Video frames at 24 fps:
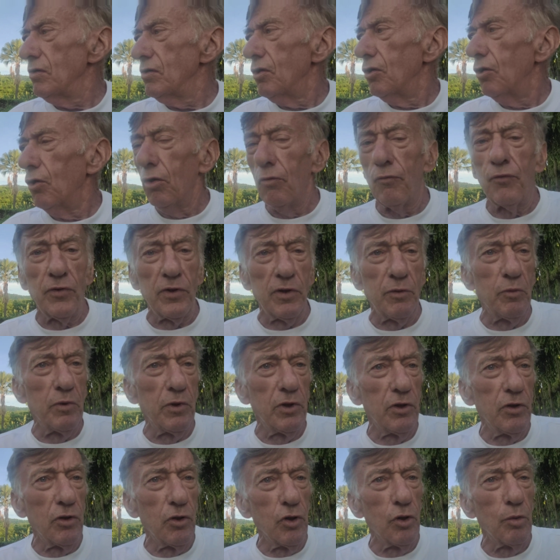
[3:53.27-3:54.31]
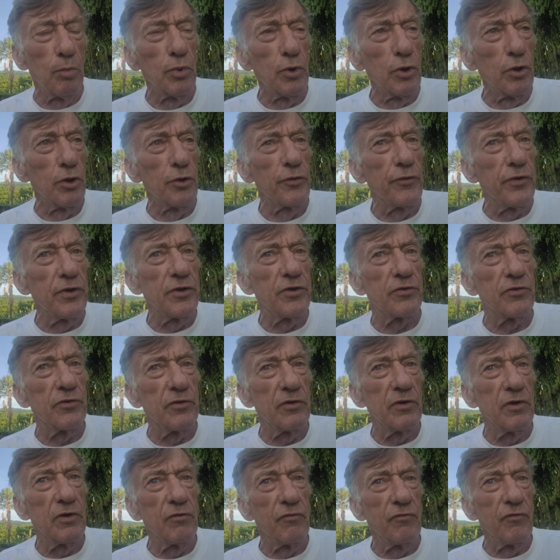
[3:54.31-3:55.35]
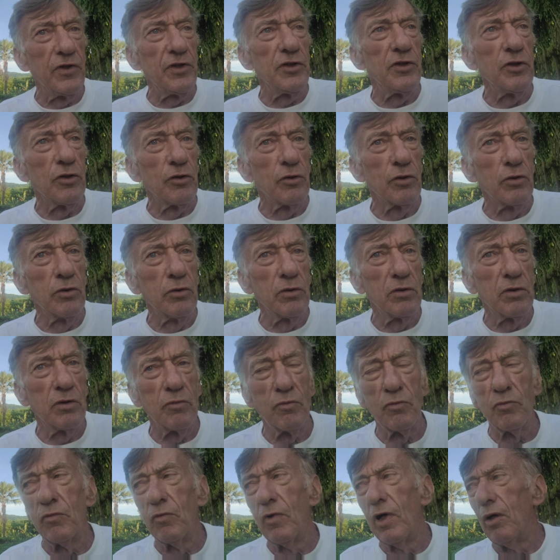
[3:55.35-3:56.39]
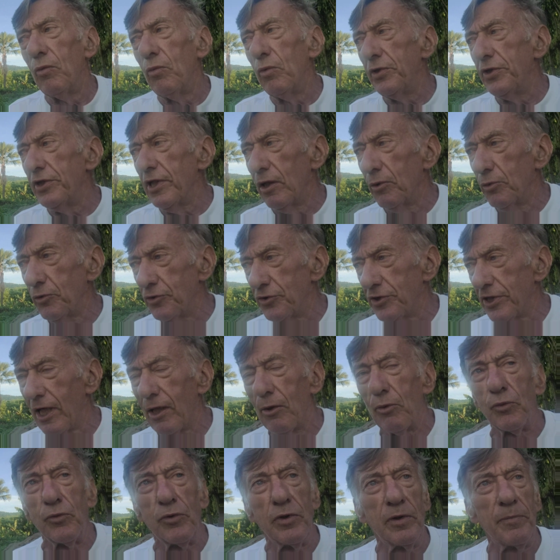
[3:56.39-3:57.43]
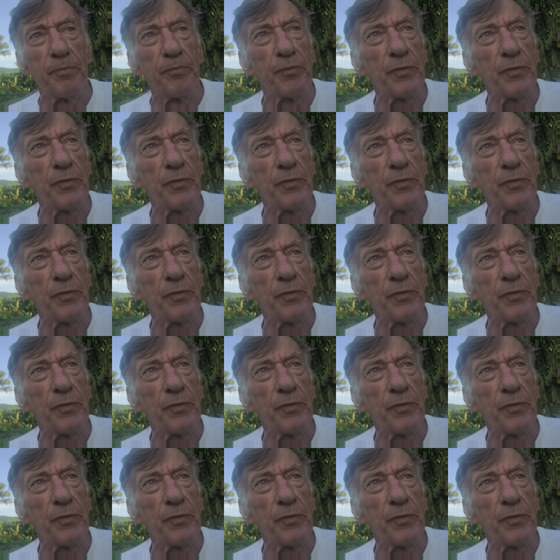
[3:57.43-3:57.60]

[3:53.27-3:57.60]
hopefully will upload this video while we're downtown.